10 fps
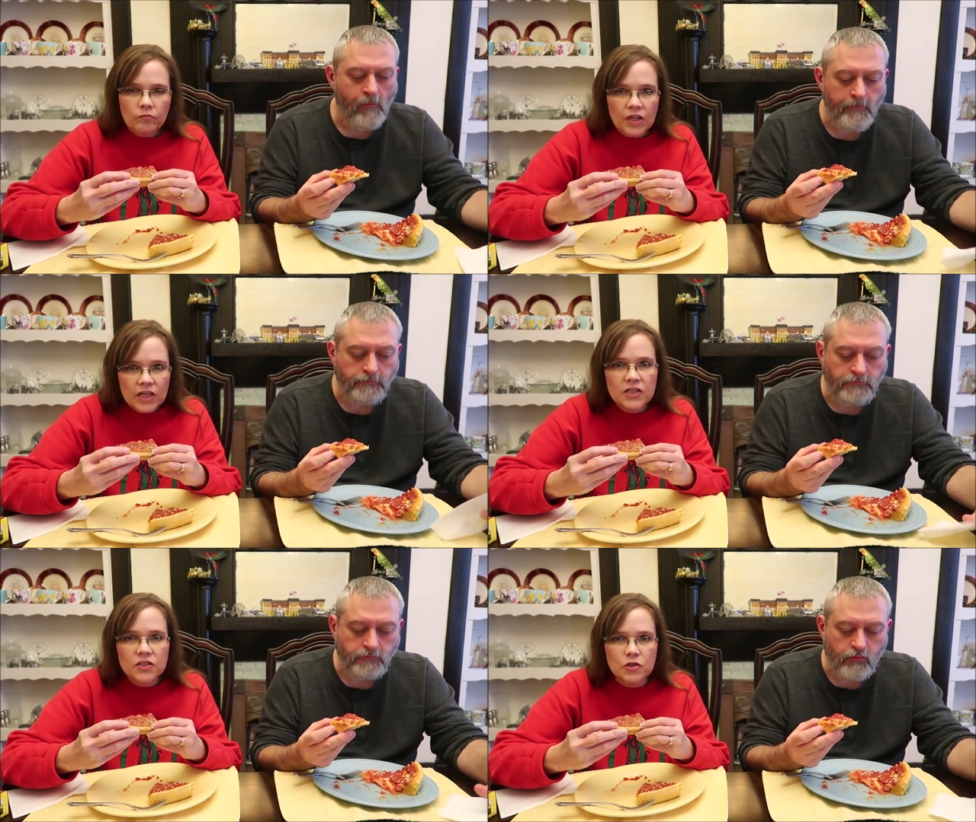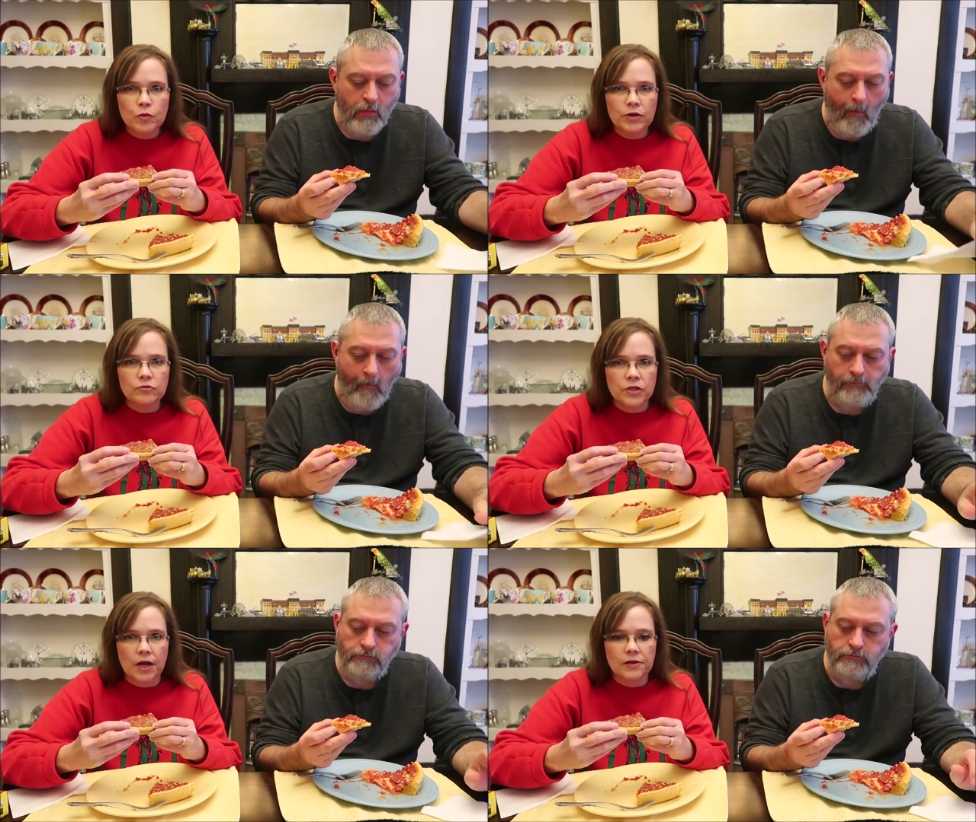Speaker 1: it is a sweeter
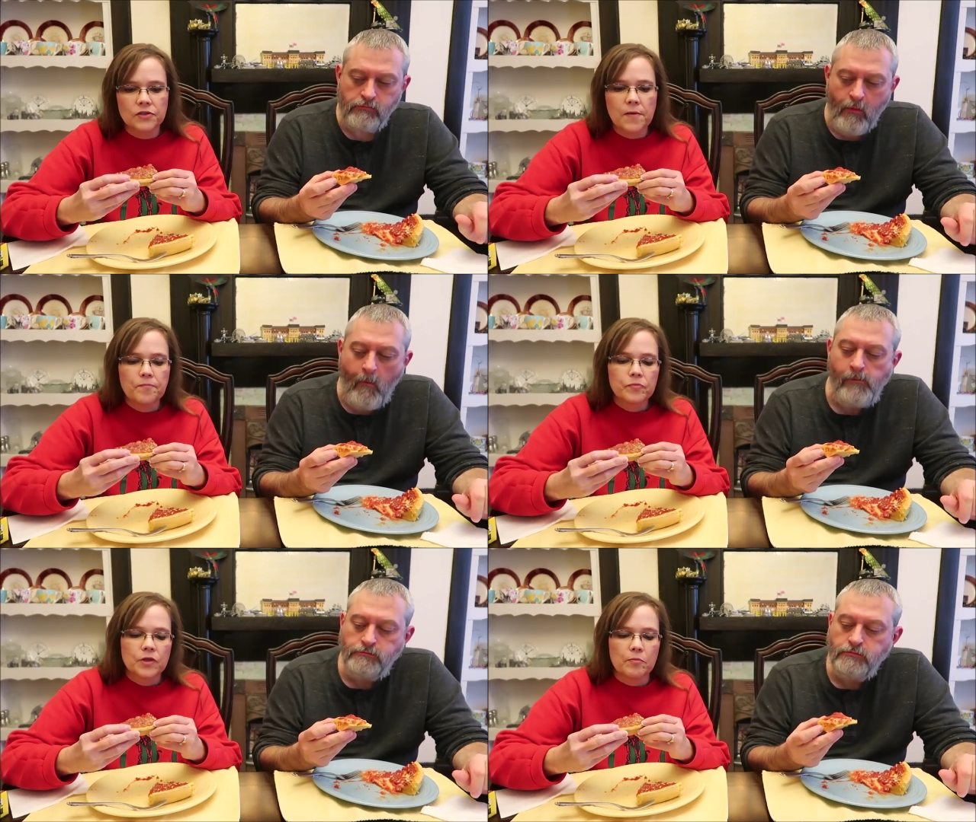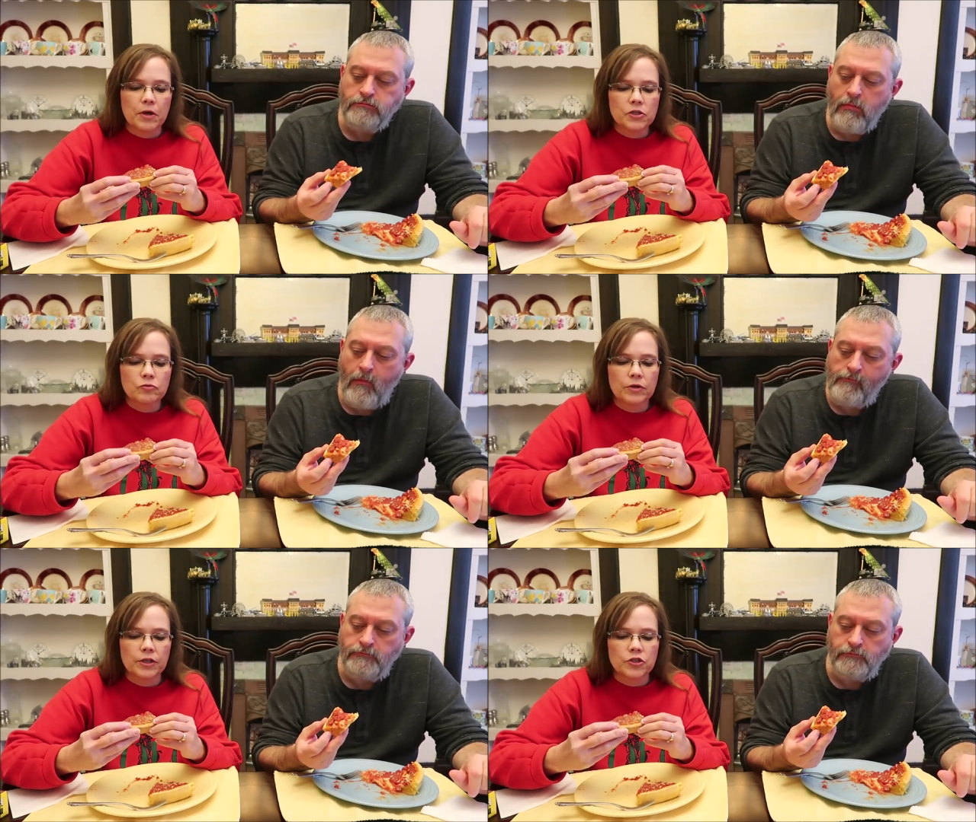sauce. The
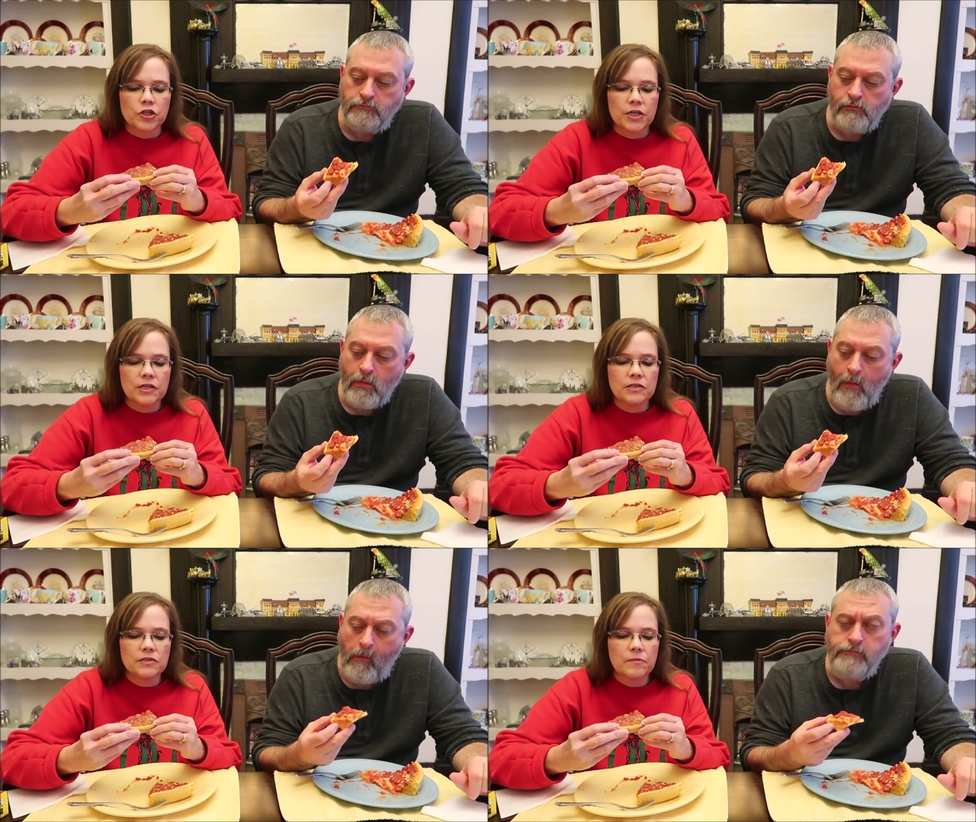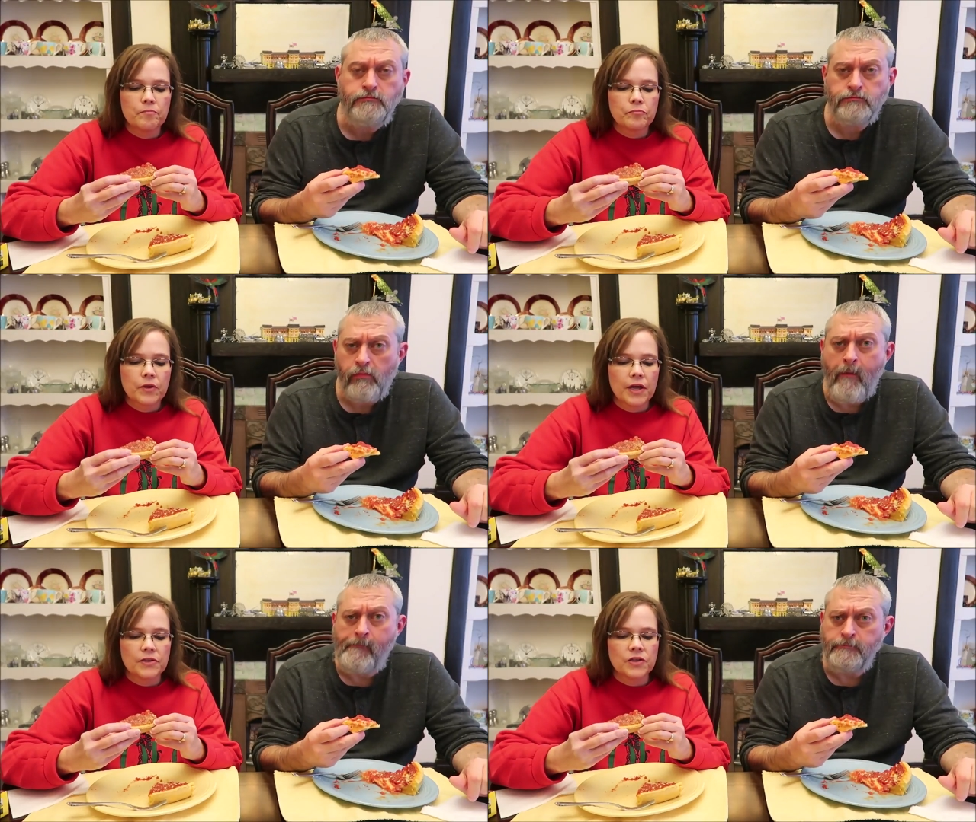mozzarella cheese
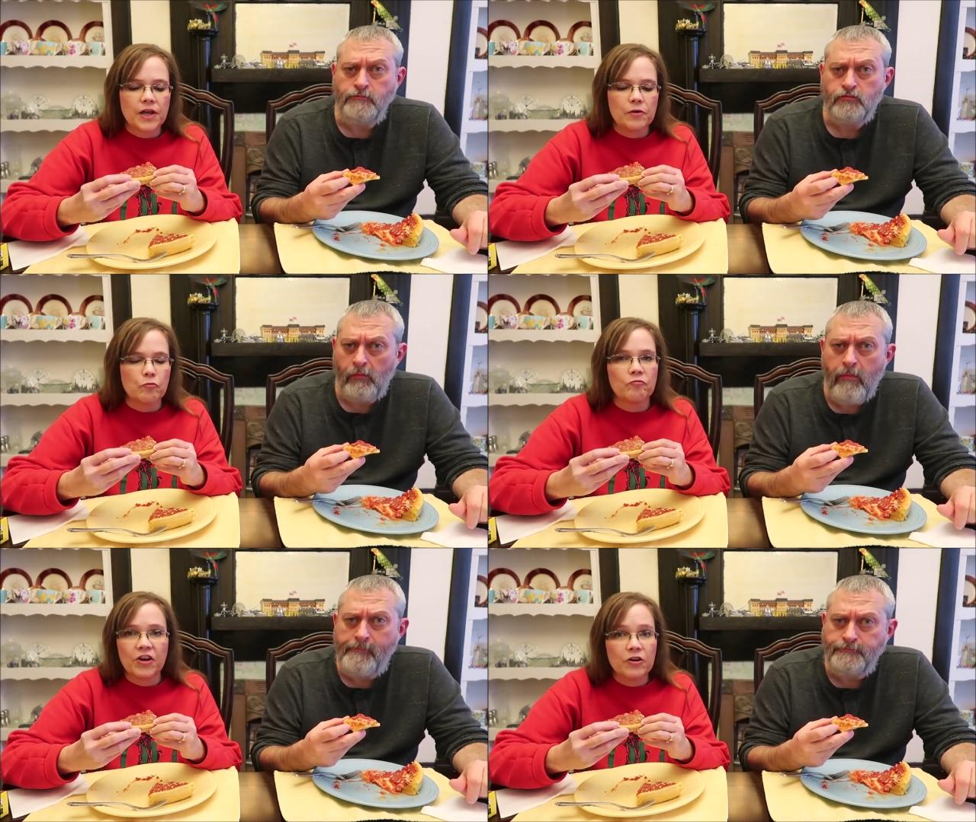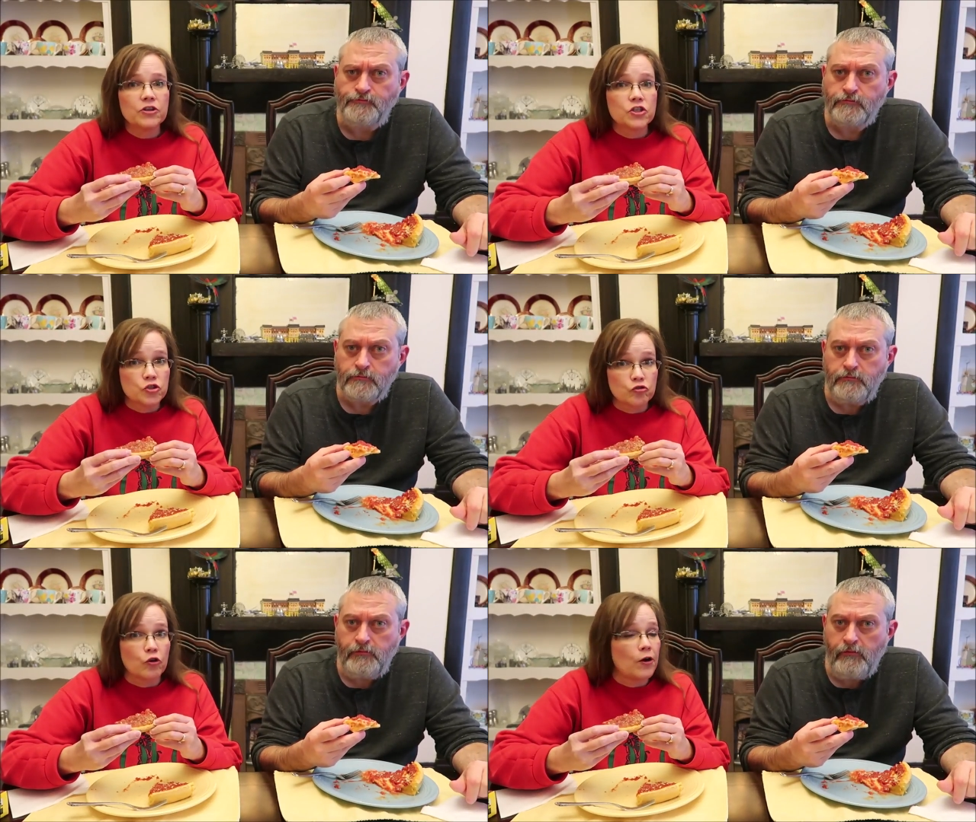has a very
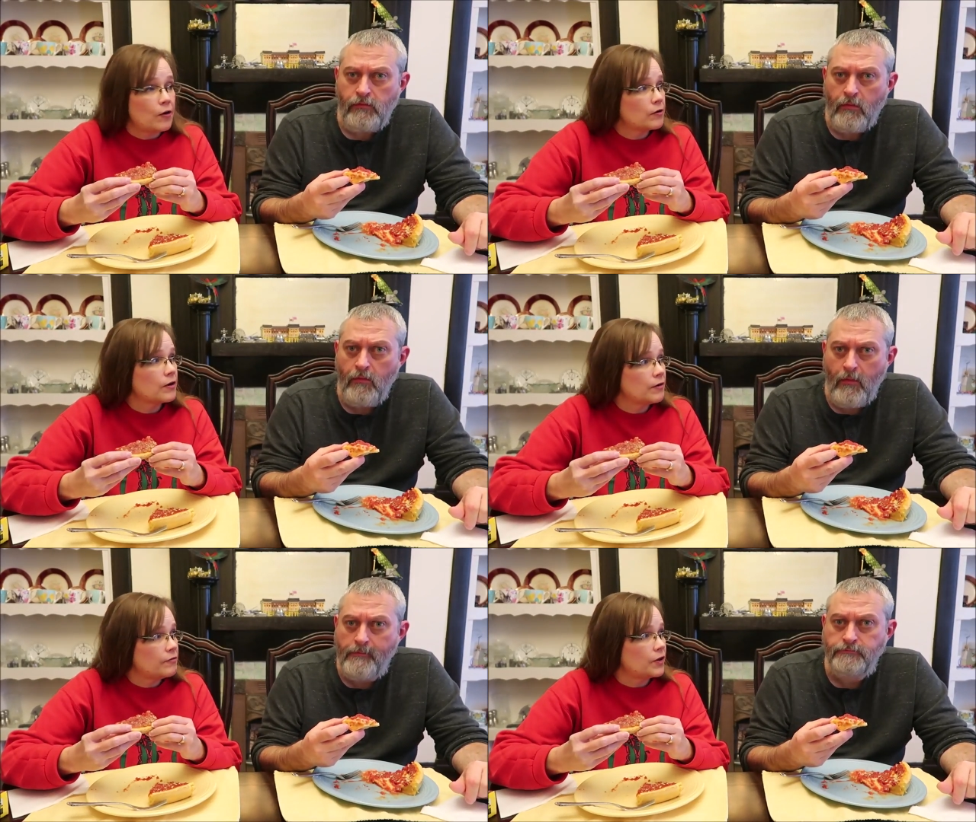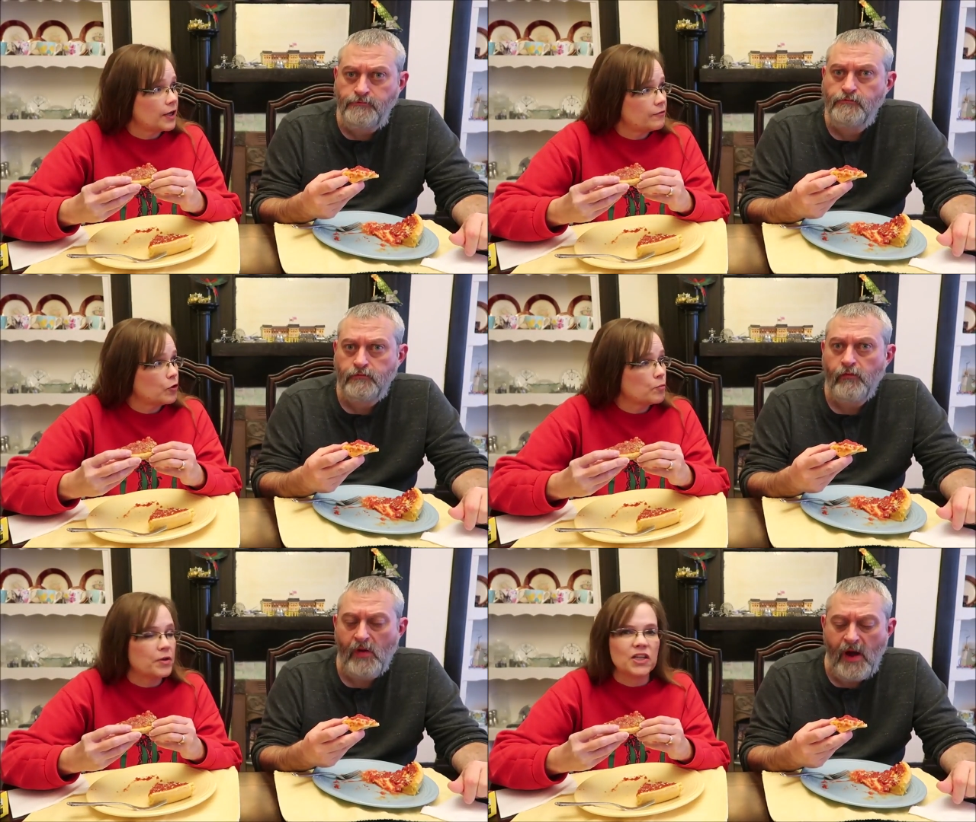strong mm-hmm.
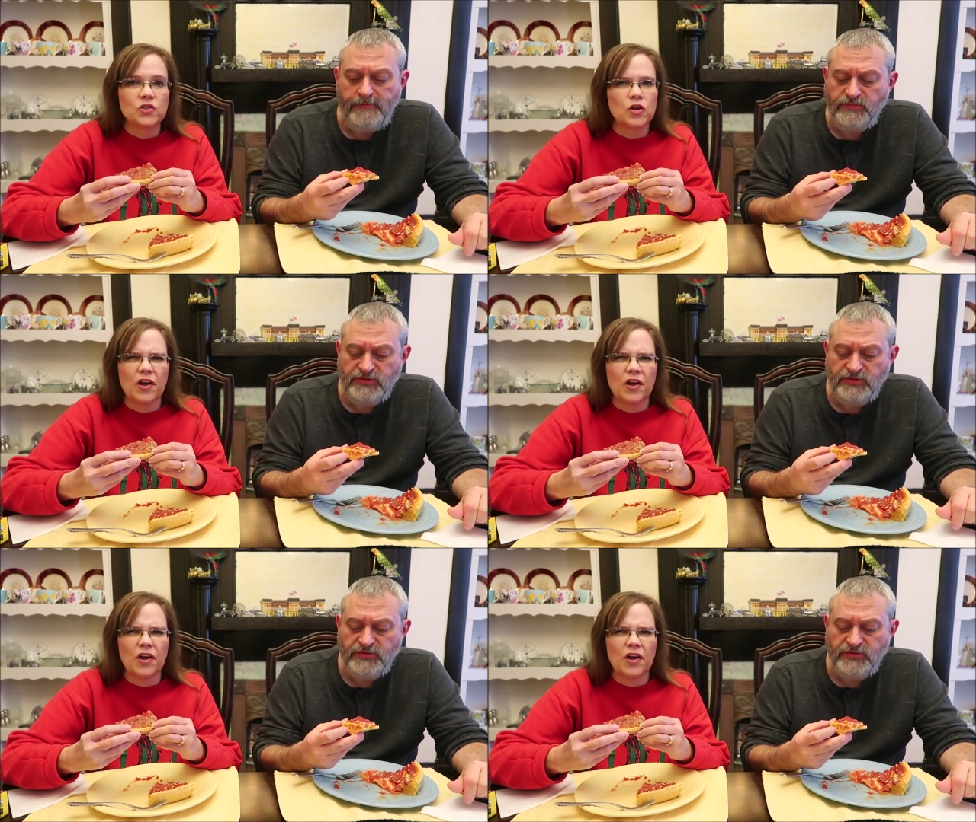flavor, but yeah, it's